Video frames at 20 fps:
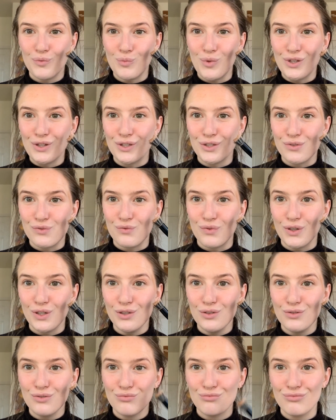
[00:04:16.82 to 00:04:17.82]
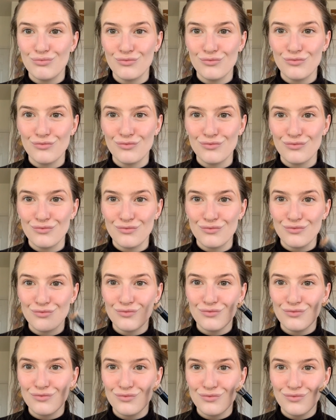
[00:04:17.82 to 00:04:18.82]
you make this face,
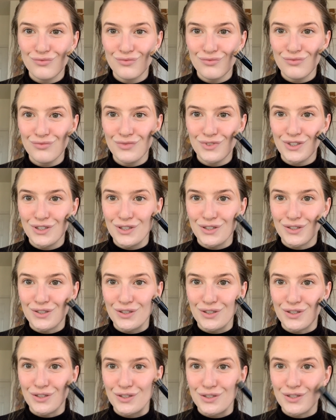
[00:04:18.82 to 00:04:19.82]
you can see the